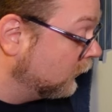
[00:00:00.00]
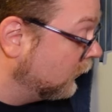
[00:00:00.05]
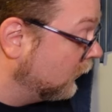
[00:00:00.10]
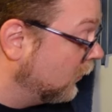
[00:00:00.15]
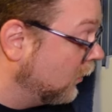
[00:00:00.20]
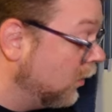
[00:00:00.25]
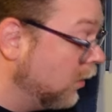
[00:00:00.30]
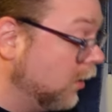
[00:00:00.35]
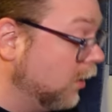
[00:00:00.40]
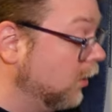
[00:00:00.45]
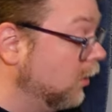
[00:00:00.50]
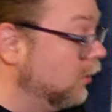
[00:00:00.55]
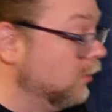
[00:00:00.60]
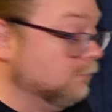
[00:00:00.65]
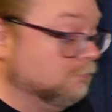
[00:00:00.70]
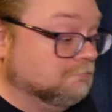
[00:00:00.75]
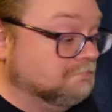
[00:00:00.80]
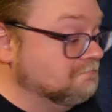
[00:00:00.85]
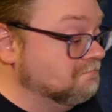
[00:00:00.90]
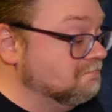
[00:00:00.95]
isn't
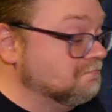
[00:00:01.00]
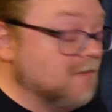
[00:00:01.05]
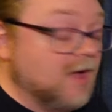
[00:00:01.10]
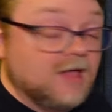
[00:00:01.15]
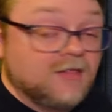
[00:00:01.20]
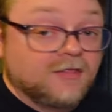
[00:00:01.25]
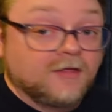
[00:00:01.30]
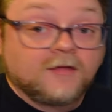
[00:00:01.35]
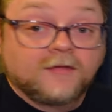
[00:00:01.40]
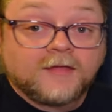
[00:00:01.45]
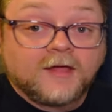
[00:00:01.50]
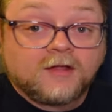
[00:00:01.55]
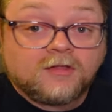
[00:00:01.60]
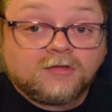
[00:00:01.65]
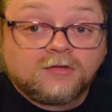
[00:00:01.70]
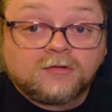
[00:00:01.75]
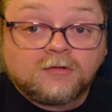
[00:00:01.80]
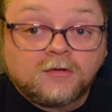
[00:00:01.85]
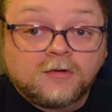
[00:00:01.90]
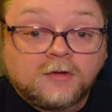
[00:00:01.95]
I think
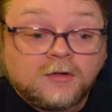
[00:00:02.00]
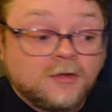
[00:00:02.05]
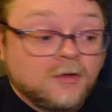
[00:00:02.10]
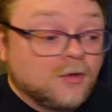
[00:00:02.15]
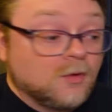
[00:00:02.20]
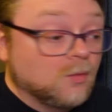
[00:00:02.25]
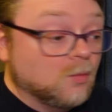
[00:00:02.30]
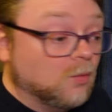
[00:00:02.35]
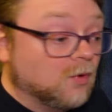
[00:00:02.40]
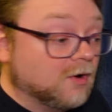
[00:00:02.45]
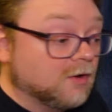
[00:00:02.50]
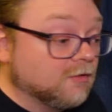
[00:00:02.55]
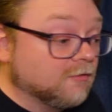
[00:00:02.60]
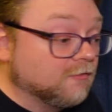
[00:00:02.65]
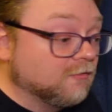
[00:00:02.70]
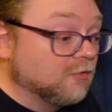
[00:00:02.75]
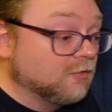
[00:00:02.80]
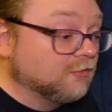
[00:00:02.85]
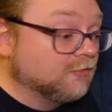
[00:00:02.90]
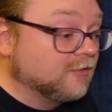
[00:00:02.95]
that's one of the
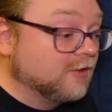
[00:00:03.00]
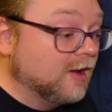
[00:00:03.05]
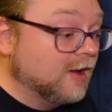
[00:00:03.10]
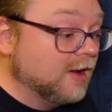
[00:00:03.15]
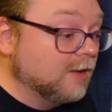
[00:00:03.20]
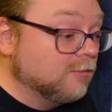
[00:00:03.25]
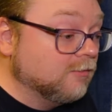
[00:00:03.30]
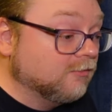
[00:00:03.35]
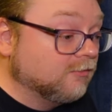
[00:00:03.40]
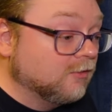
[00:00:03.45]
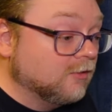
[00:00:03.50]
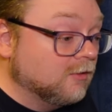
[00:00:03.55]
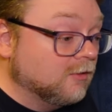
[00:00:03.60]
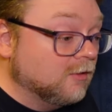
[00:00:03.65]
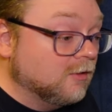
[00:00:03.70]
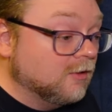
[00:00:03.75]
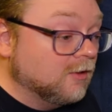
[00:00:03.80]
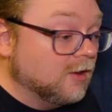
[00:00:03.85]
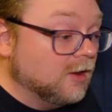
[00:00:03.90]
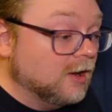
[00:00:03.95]
first times
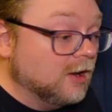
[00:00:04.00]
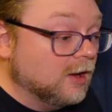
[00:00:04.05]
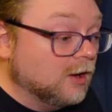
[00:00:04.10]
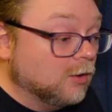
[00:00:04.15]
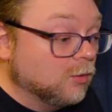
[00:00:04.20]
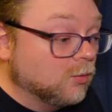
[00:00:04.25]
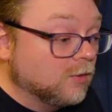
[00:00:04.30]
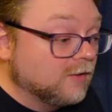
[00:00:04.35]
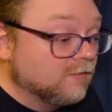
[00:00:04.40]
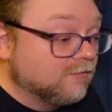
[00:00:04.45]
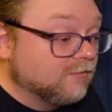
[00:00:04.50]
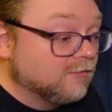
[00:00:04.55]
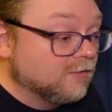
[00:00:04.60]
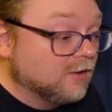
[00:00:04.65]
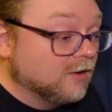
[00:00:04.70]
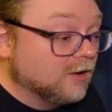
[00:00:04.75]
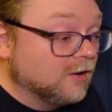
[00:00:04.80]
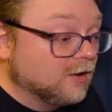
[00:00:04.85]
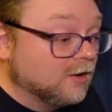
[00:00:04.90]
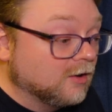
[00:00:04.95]

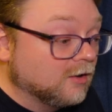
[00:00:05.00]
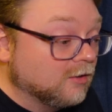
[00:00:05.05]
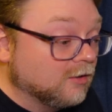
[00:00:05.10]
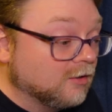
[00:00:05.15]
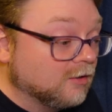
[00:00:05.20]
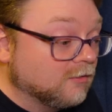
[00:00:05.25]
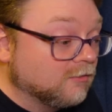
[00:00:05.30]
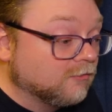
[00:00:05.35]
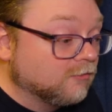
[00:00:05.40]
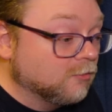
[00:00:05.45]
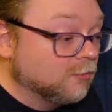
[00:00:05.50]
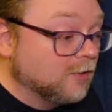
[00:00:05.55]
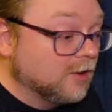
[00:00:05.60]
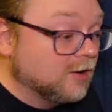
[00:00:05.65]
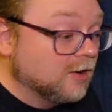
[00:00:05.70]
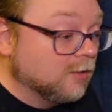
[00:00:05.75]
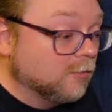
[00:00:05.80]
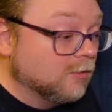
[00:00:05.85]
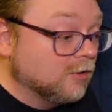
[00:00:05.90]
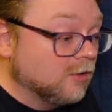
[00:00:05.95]
we've heard
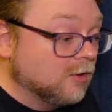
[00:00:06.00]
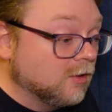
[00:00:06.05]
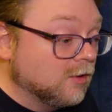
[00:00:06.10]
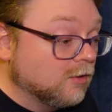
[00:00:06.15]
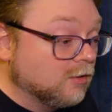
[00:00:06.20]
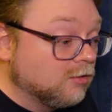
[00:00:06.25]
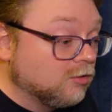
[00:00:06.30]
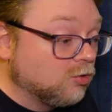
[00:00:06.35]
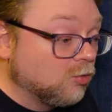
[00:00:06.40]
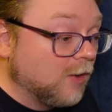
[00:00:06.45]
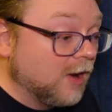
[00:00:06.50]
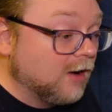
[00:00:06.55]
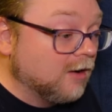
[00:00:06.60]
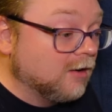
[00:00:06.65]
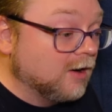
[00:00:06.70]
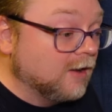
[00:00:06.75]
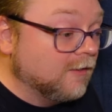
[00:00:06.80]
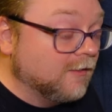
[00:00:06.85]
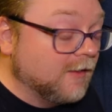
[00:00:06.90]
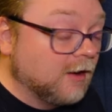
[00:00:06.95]
Stupendium
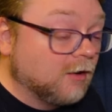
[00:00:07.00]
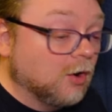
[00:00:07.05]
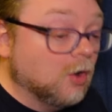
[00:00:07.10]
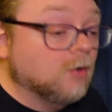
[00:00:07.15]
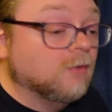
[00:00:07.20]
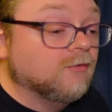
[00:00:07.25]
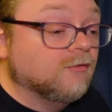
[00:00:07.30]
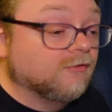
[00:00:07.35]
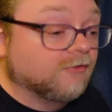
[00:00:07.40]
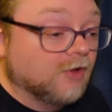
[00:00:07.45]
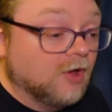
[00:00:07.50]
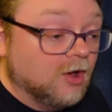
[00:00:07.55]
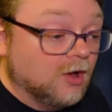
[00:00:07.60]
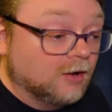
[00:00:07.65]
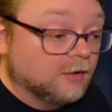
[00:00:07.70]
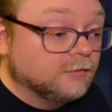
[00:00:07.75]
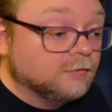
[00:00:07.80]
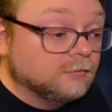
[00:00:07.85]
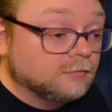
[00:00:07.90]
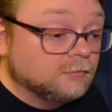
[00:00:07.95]
swear in their own
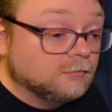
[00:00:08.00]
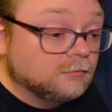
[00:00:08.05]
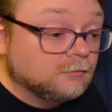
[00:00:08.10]
song.